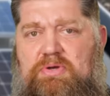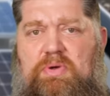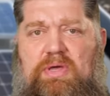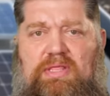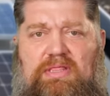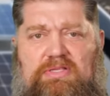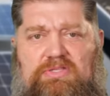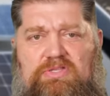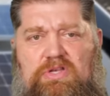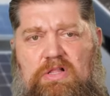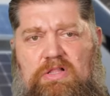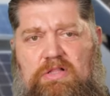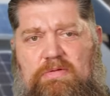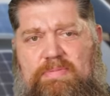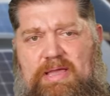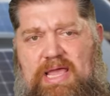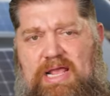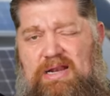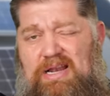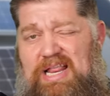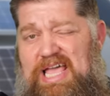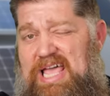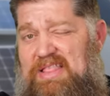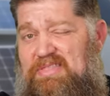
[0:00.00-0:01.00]
between the solar
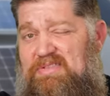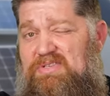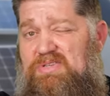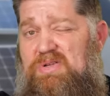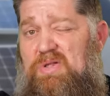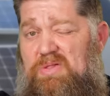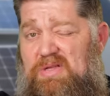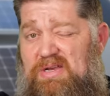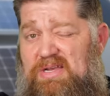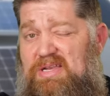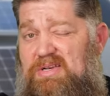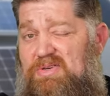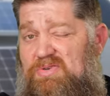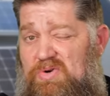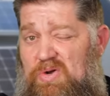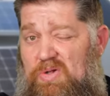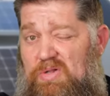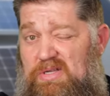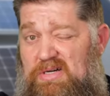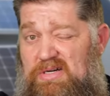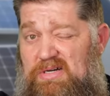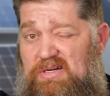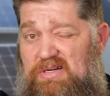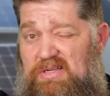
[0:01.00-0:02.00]
panel and the solar
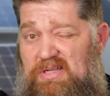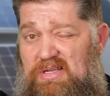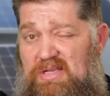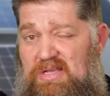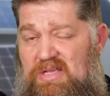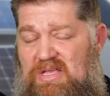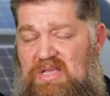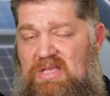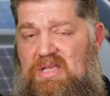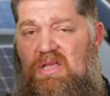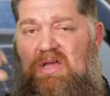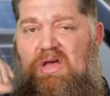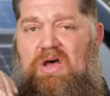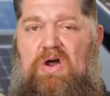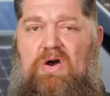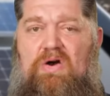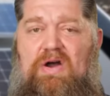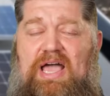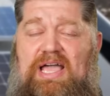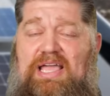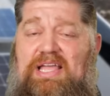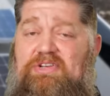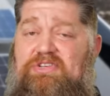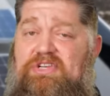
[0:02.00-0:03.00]
controller,
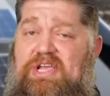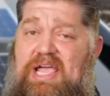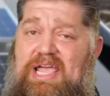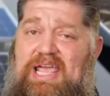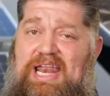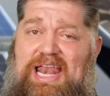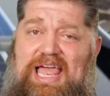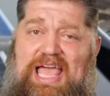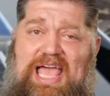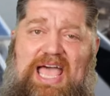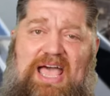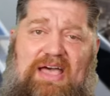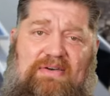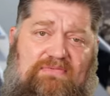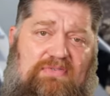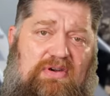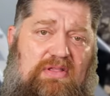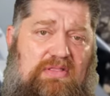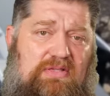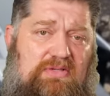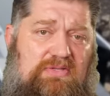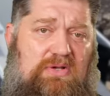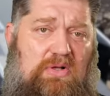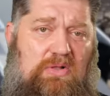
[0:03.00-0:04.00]
or I could check it
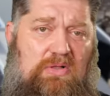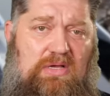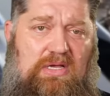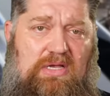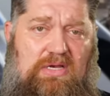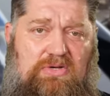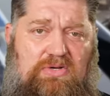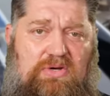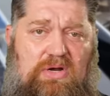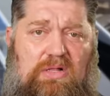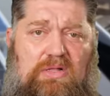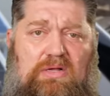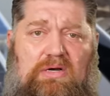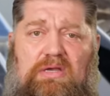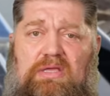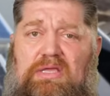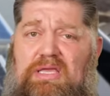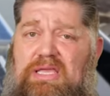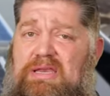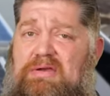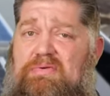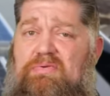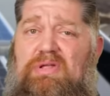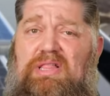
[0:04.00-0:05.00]
after the solar controller.
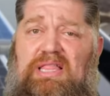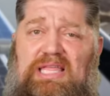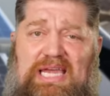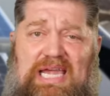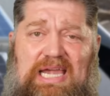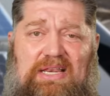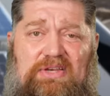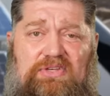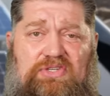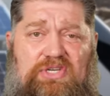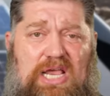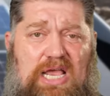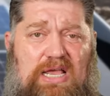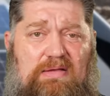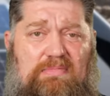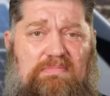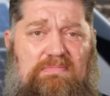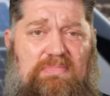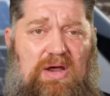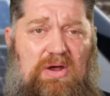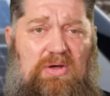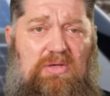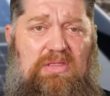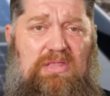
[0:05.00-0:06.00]
You really need to check
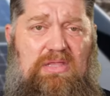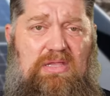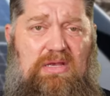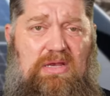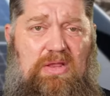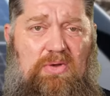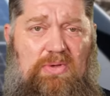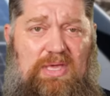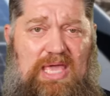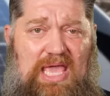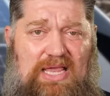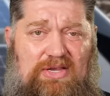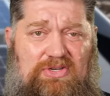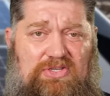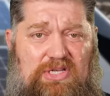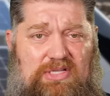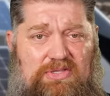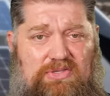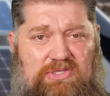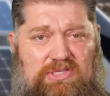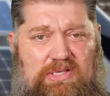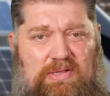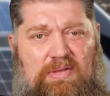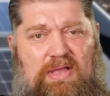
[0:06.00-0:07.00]
both
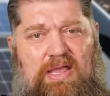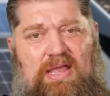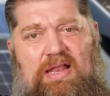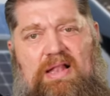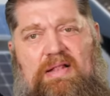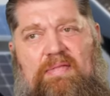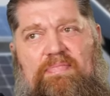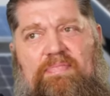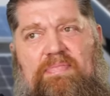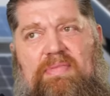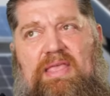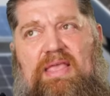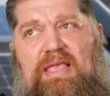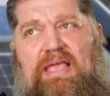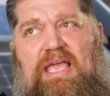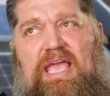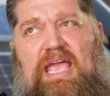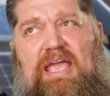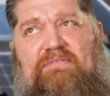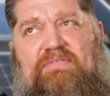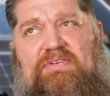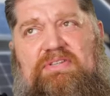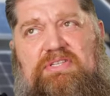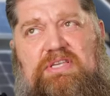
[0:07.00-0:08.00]
locations.
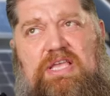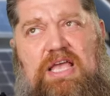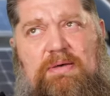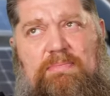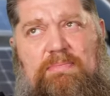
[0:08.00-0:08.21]
If it's